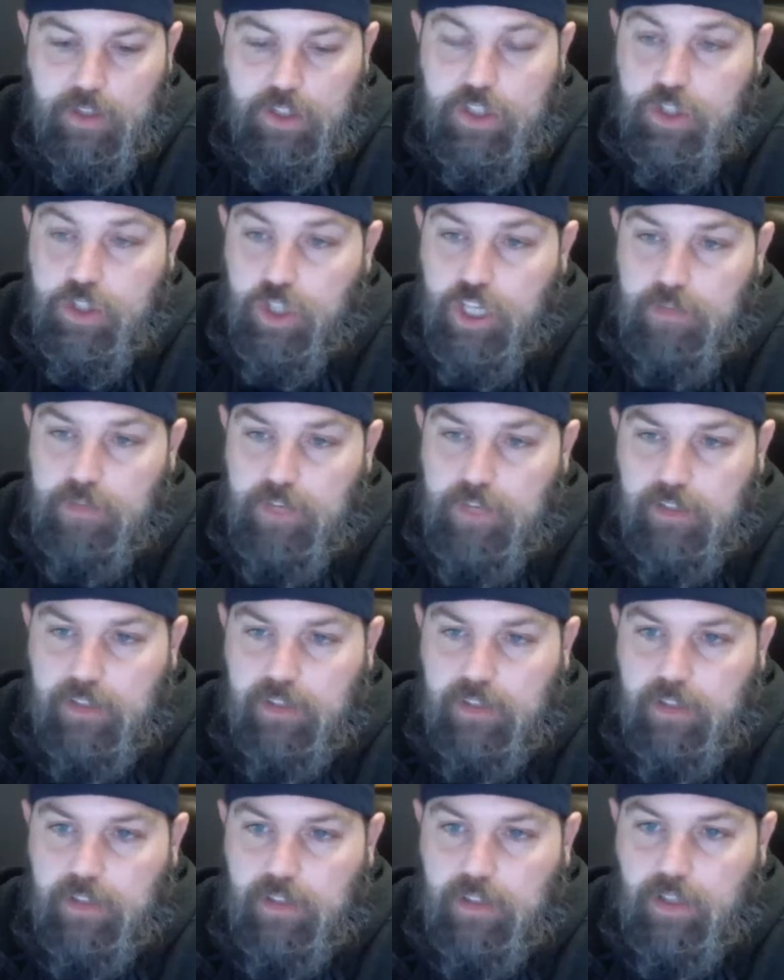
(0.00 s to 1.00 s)
stream it
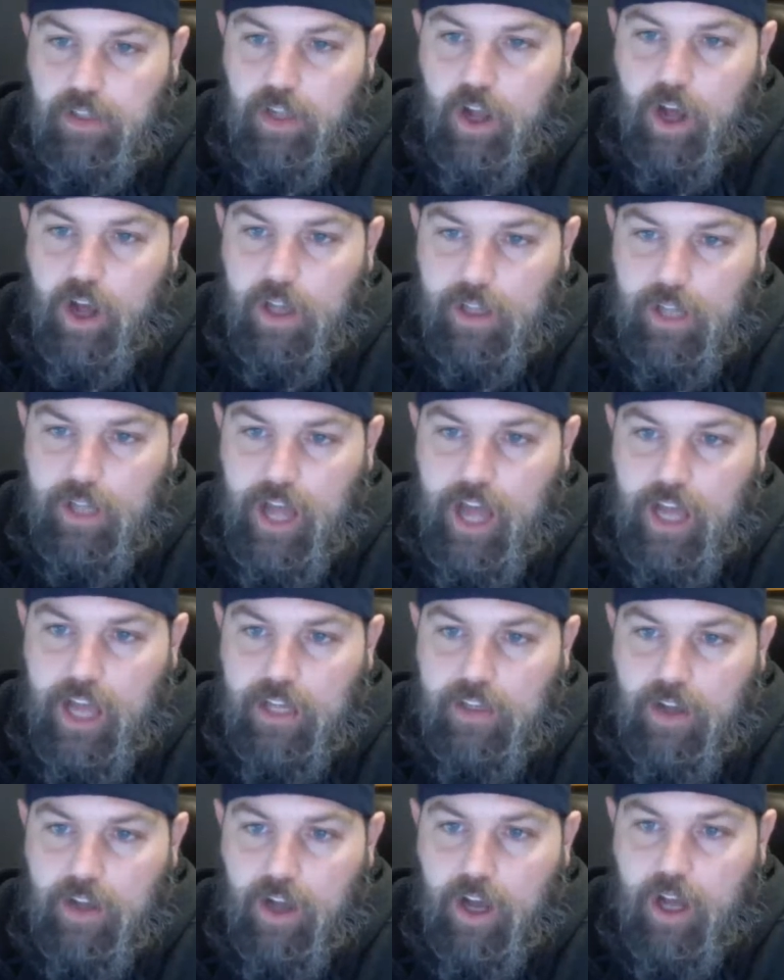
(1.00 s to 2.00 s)

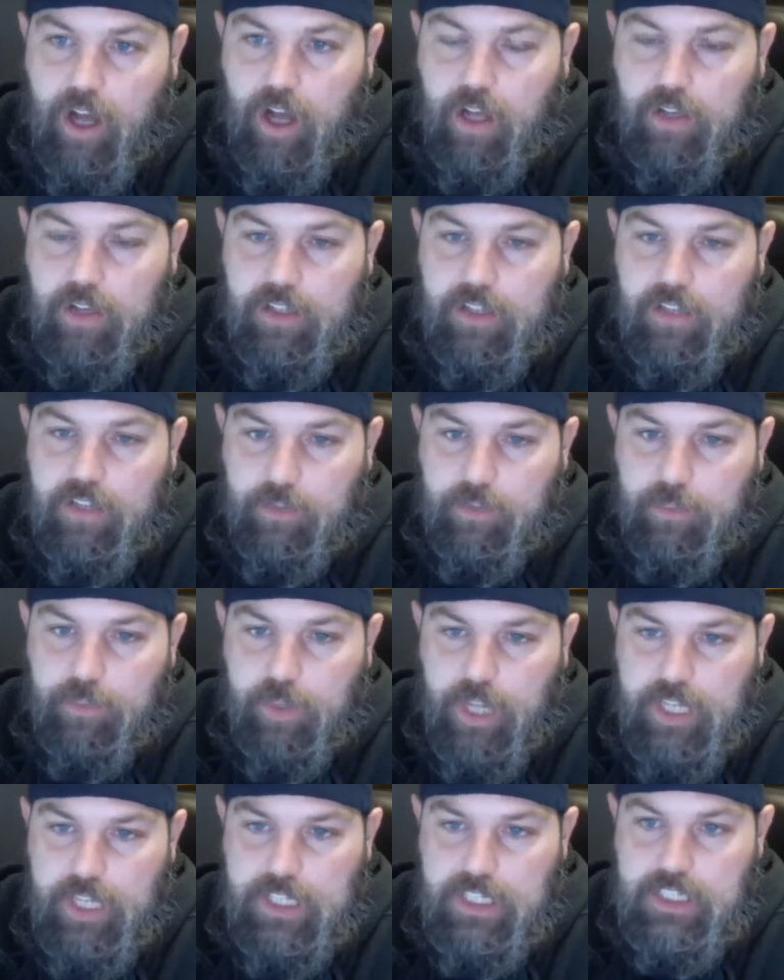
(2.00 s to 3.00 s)
online on different
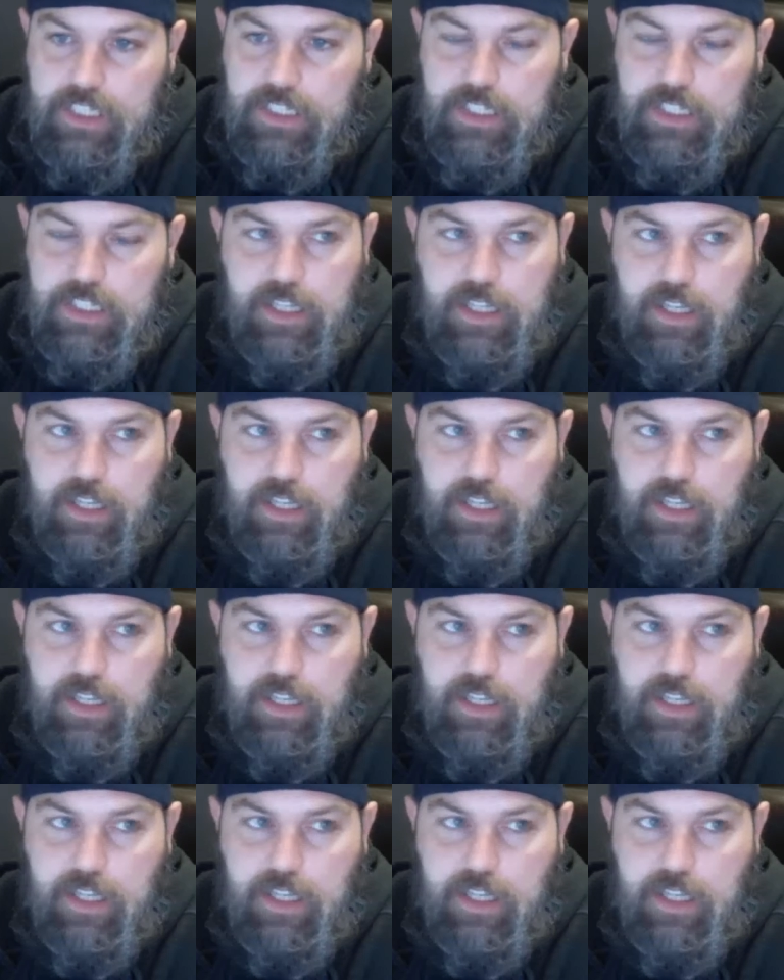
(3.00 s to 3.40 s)
places,